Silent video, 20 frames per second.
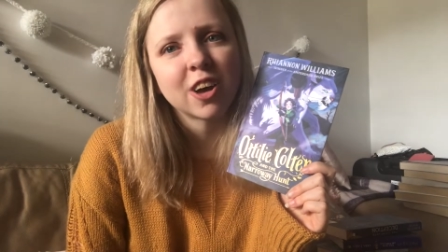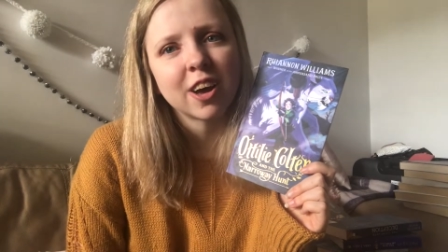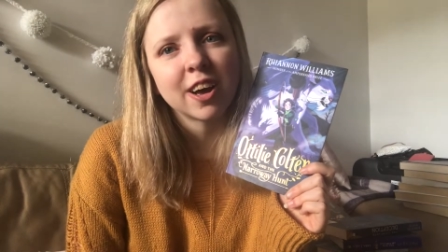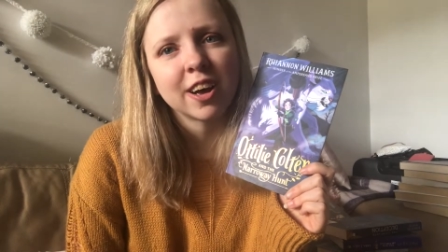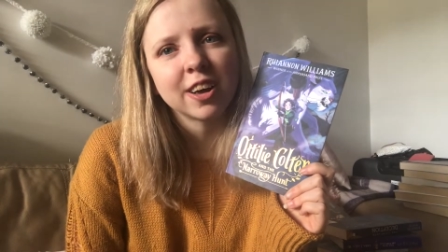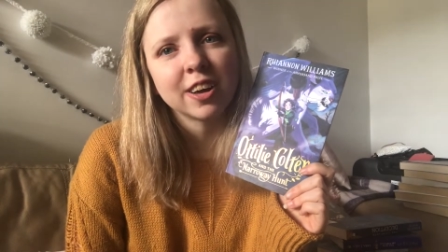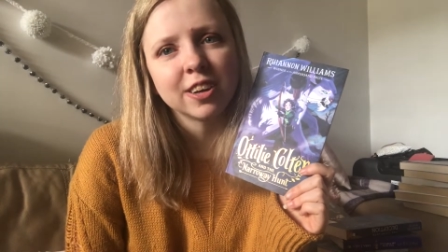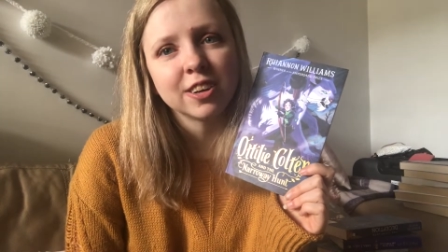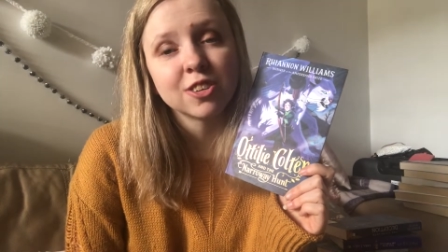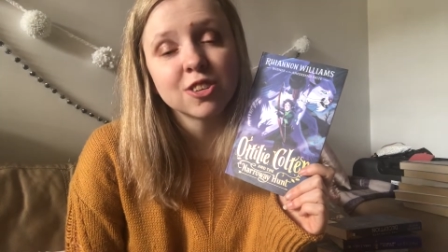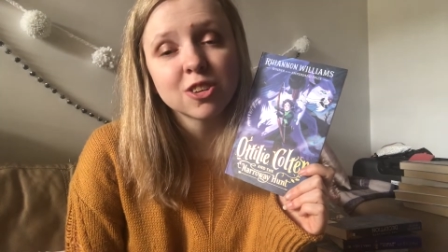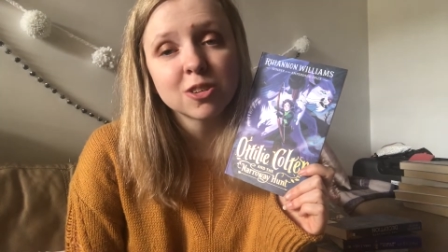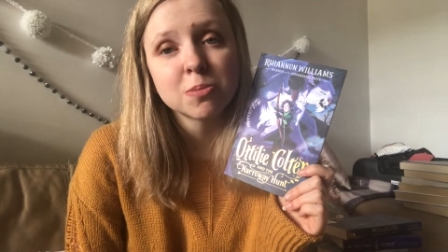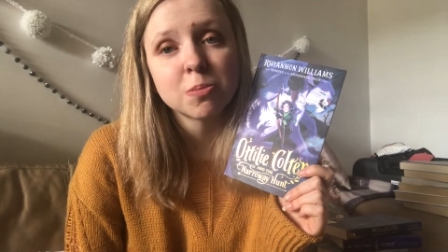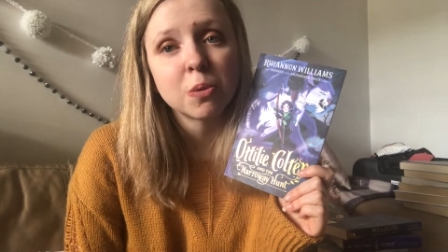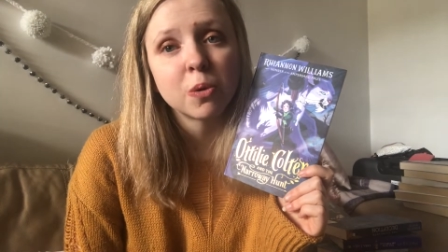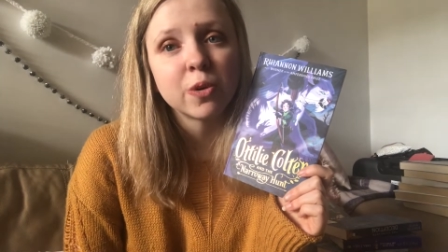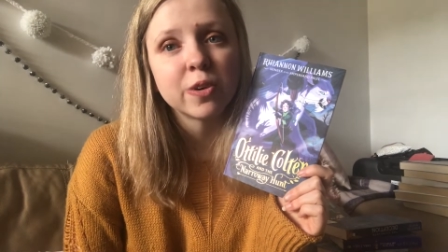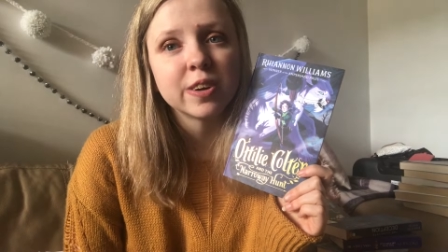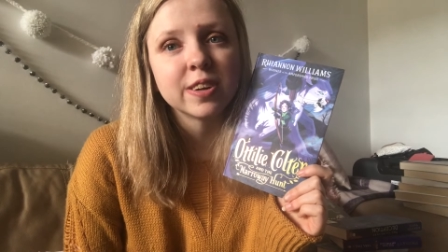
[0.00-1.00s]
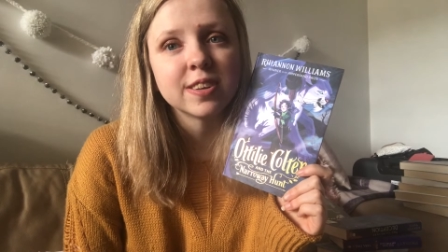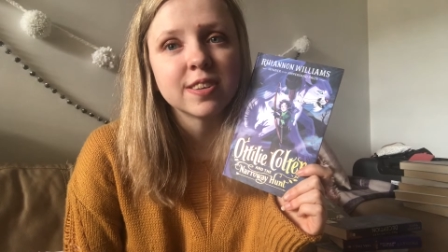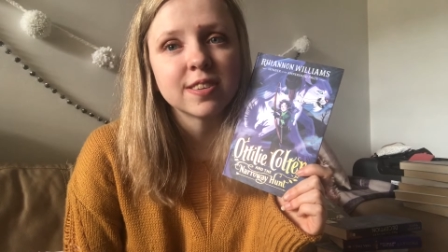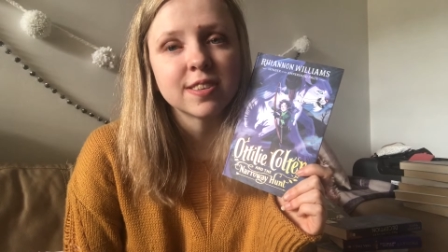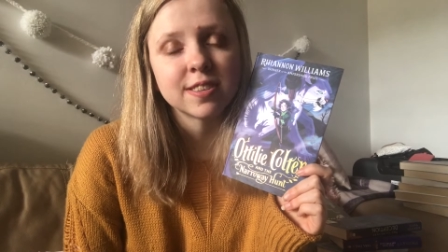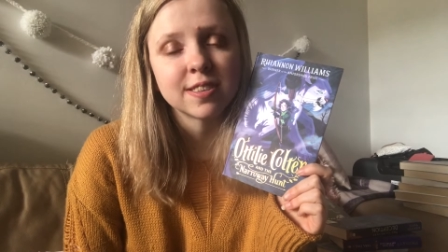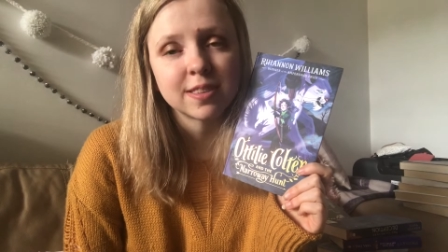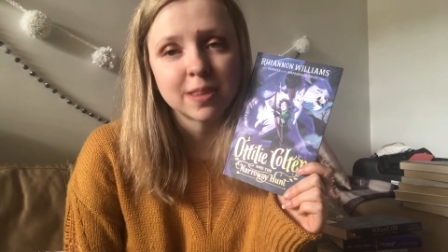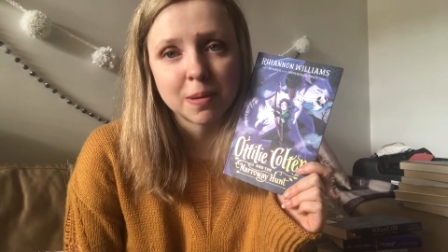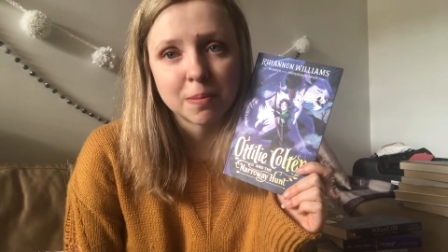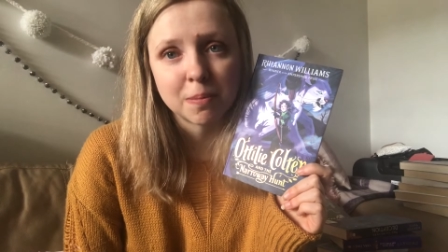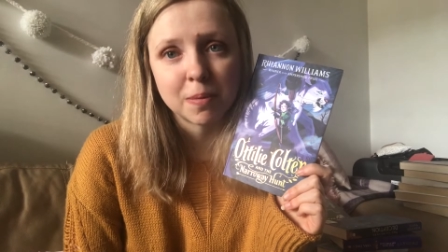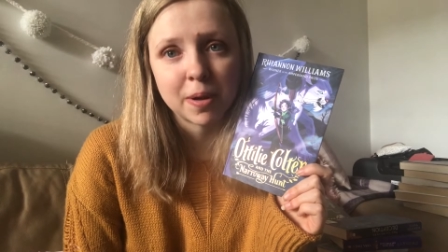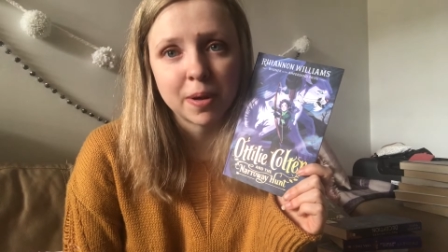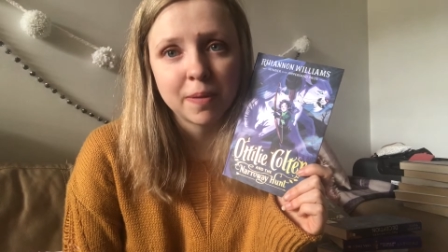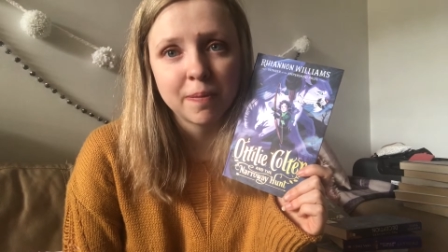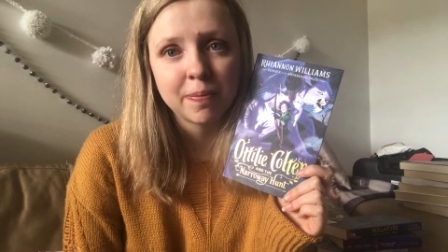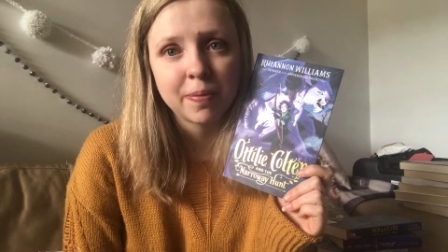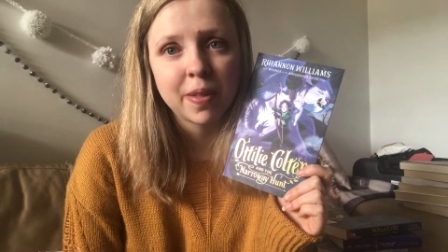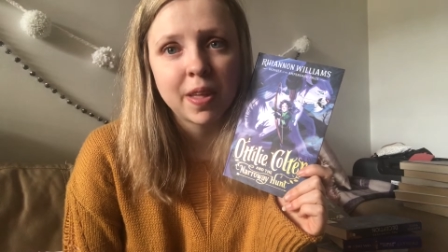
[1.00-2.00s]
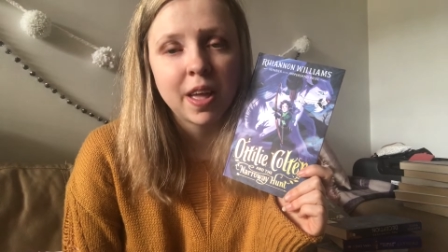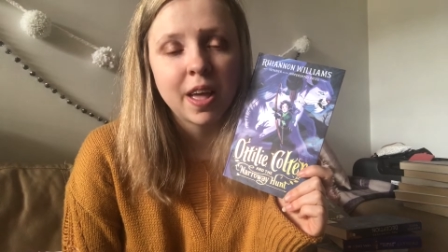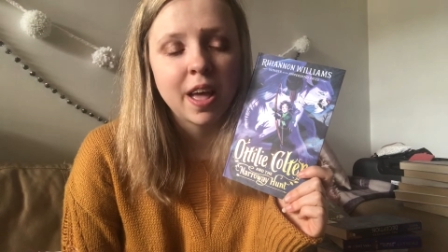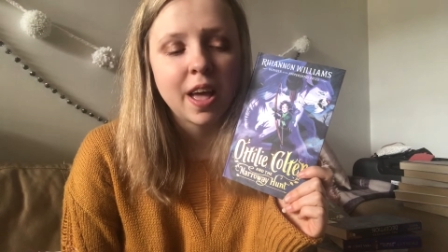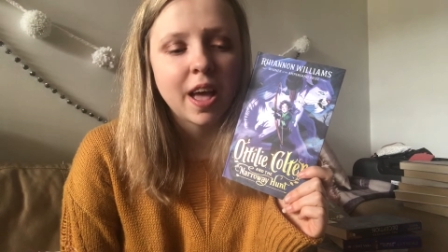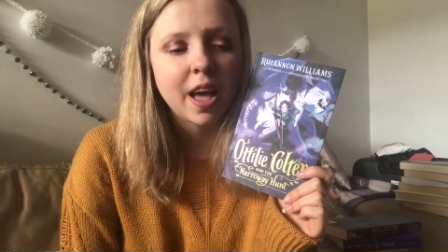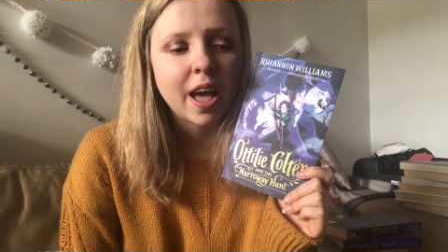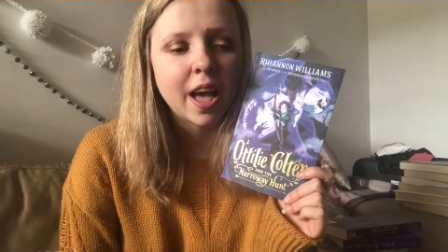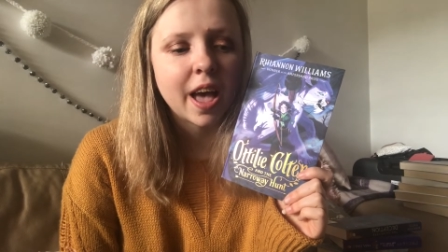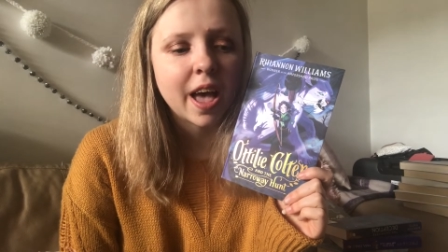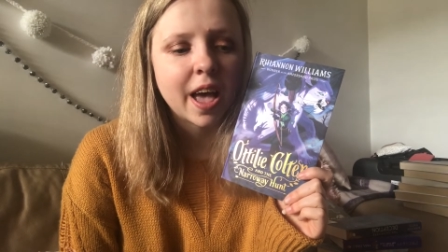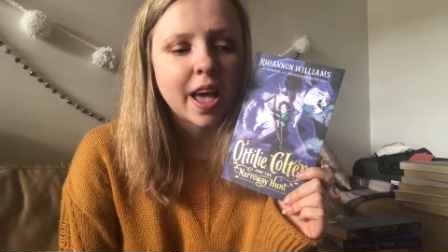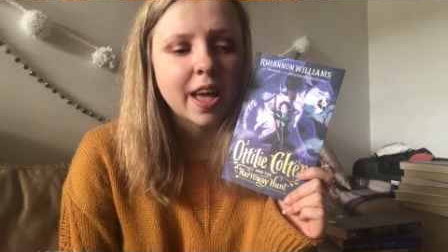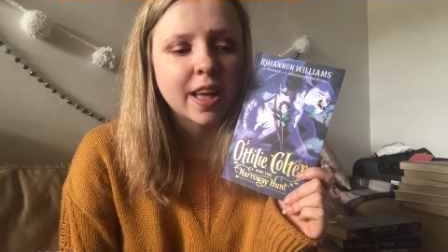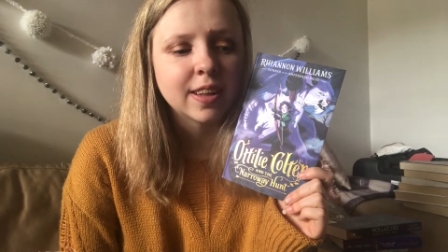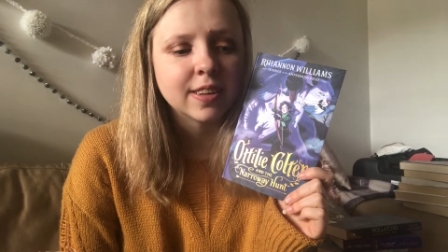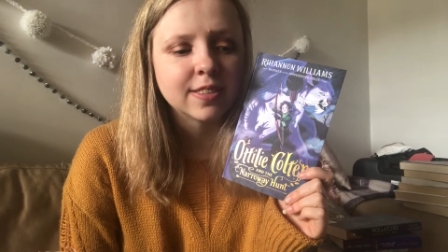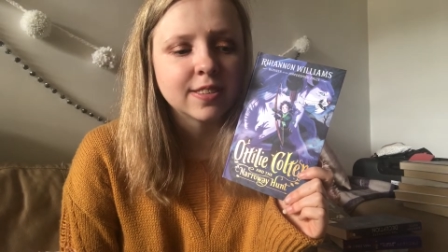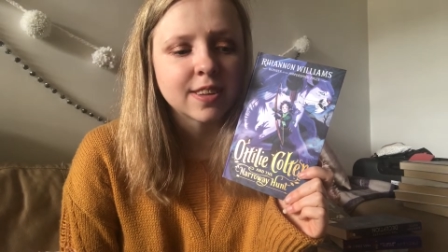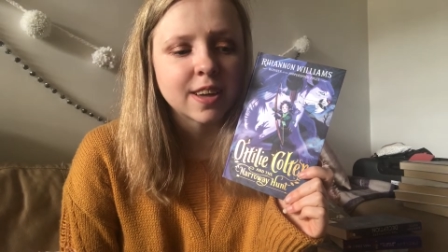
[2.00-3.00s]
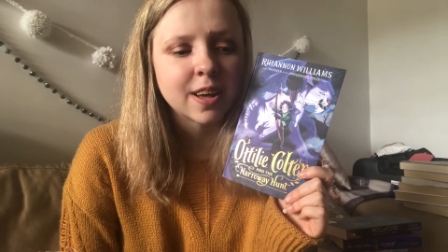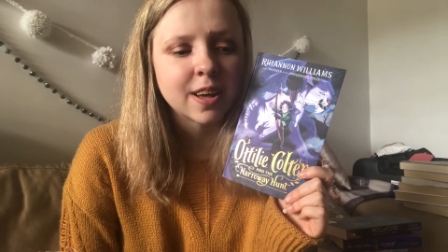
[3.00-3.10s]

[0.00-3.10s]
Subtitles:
I just bought in December, and